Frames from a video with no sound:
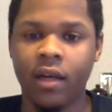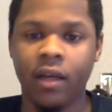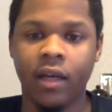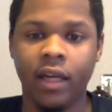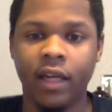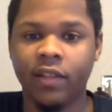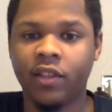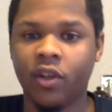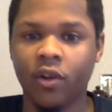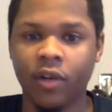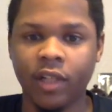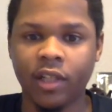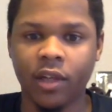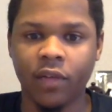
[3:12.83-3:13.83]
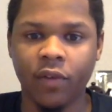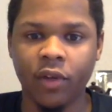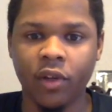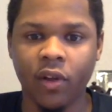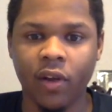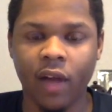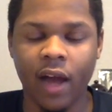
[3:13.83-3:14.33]
he can still get to the free
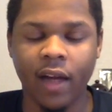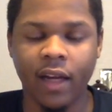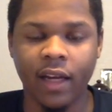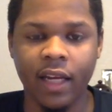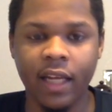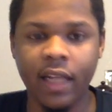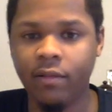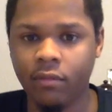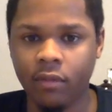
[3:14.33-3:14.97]
throw line and eat.